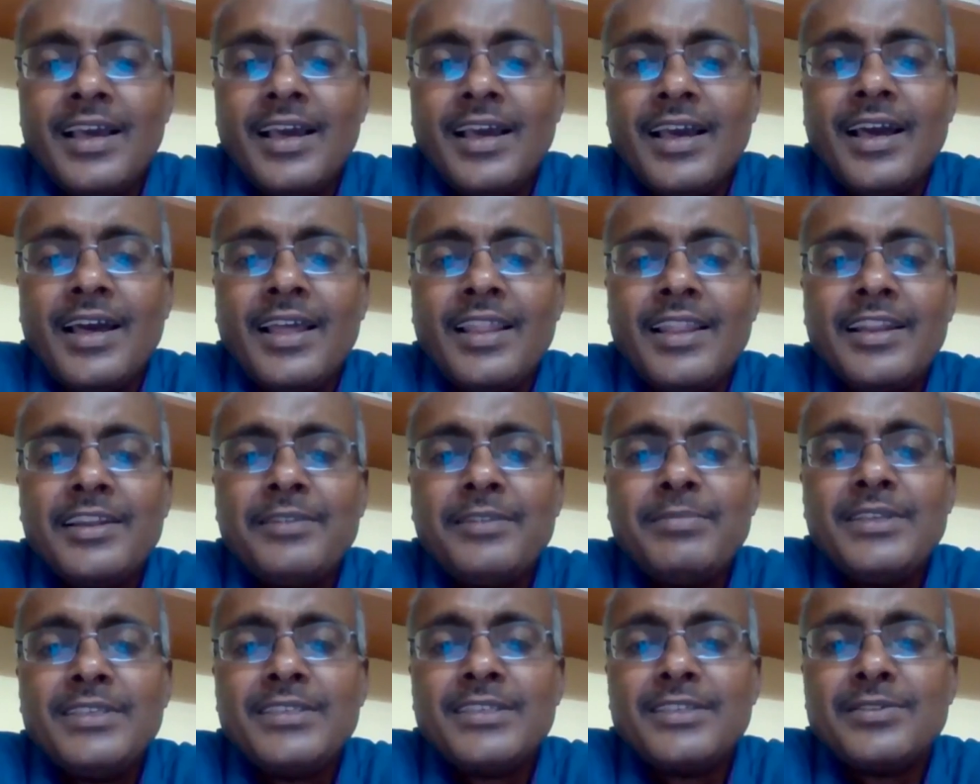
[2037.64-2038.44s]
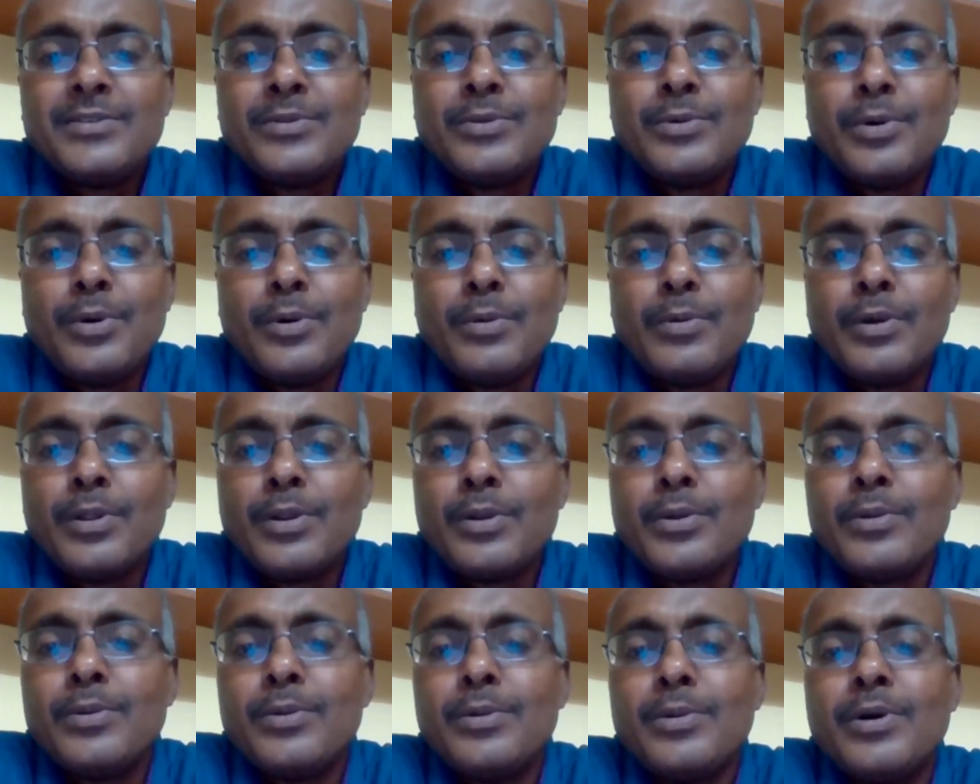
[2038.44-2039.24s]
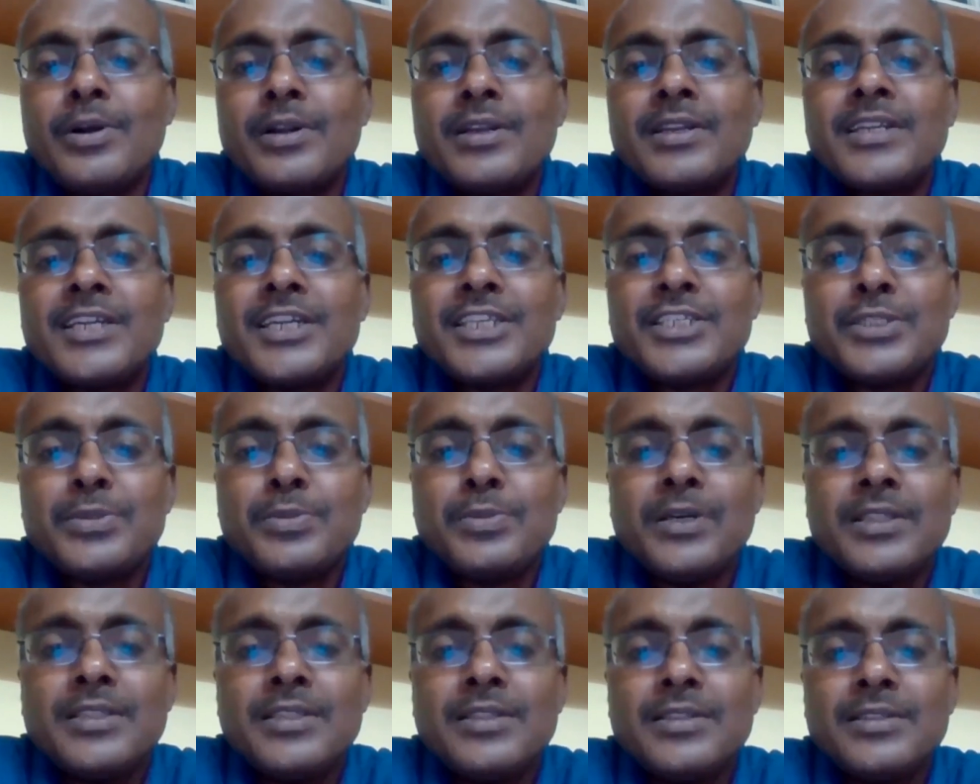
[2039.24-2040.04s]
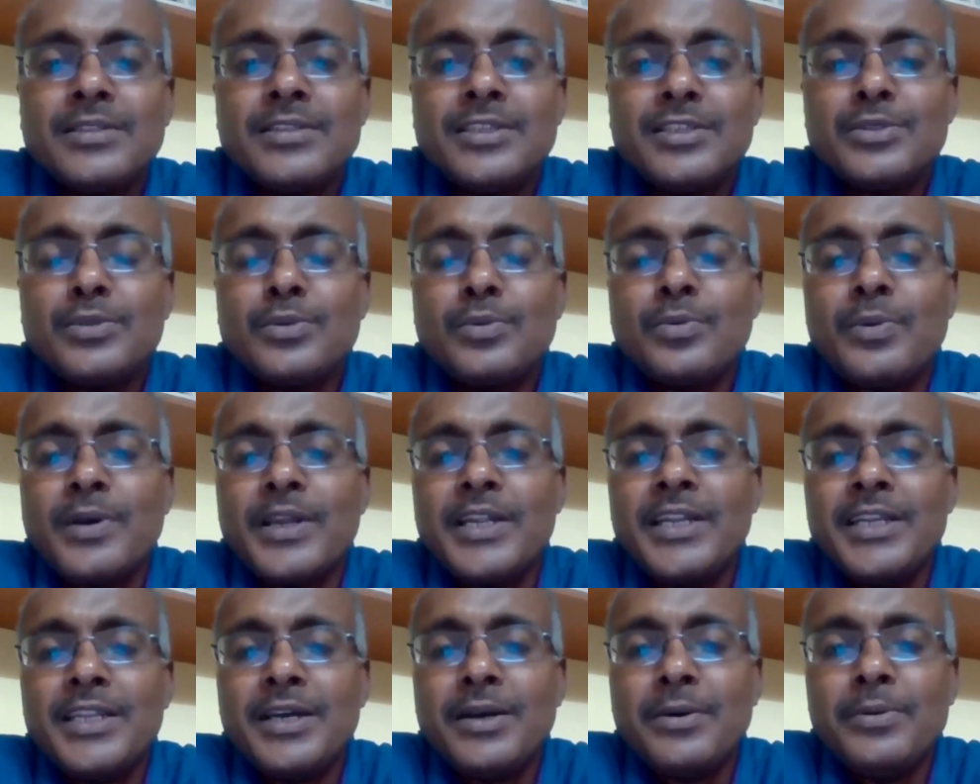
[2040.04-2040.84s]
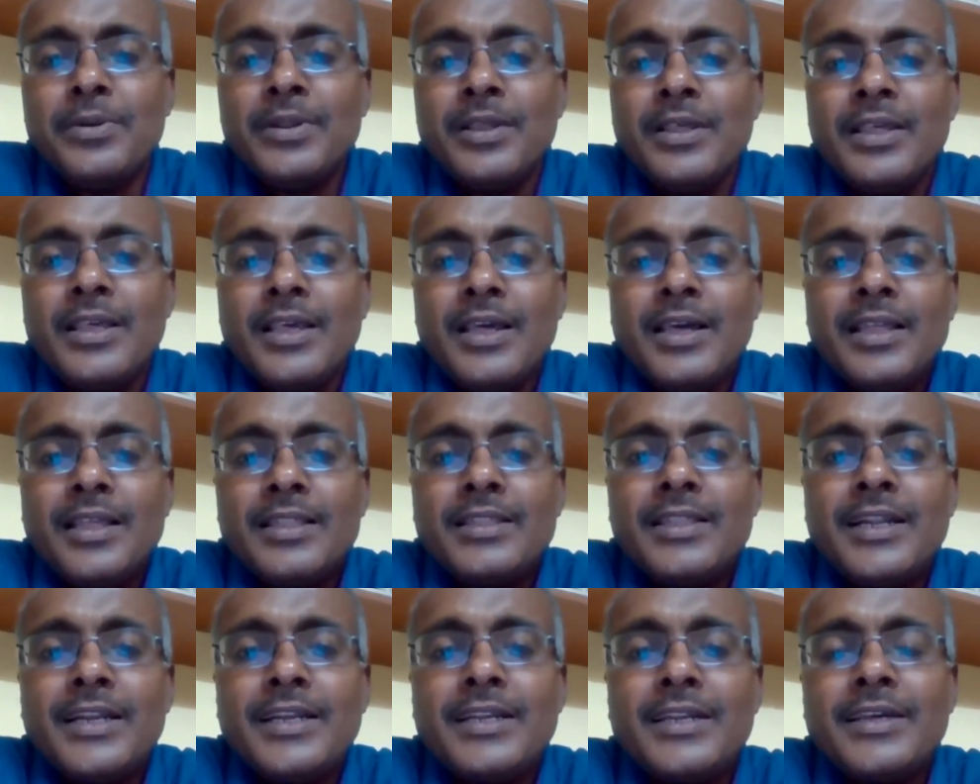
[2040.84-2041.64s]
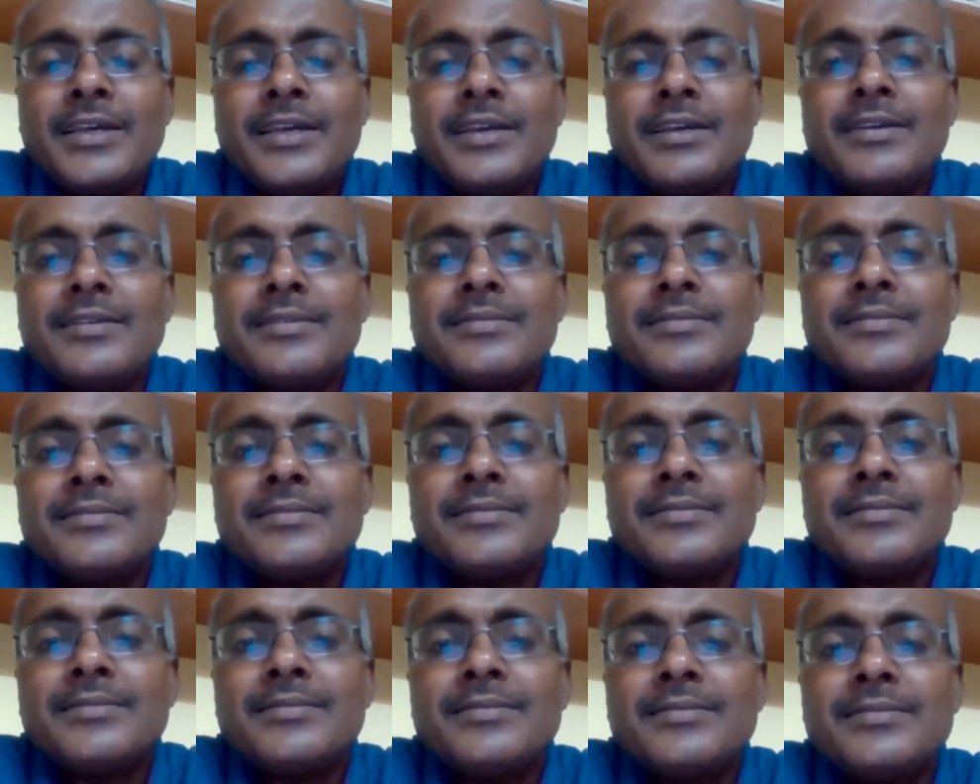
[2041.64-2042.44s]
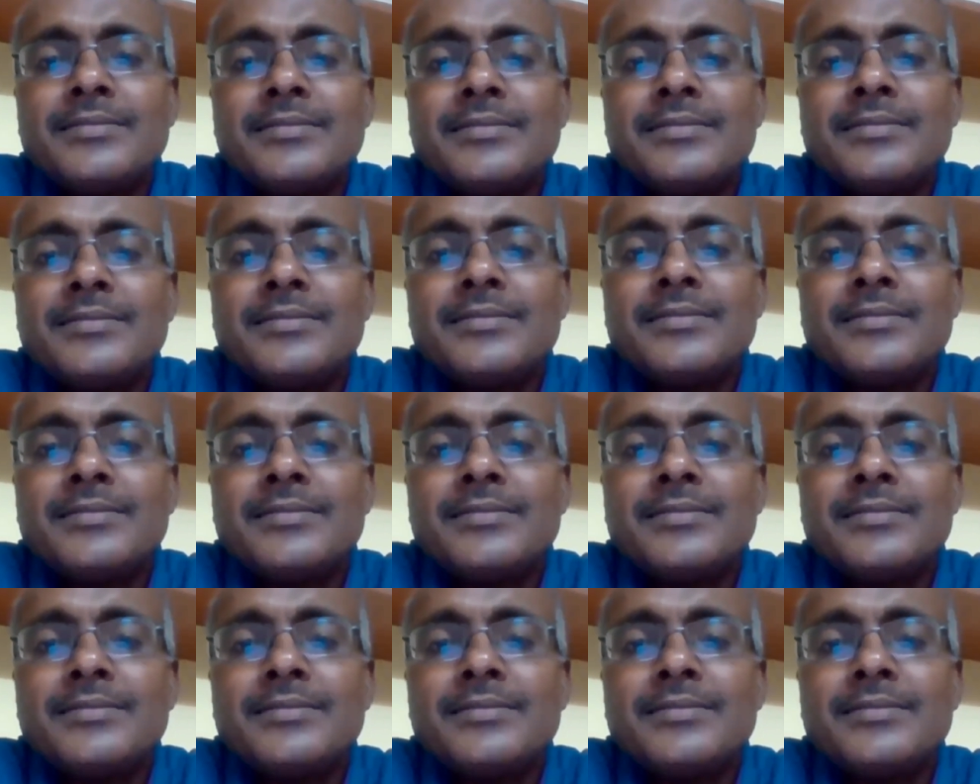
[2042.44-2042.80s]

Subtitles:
Let me just go over to Dr. Aswath just to find out that since this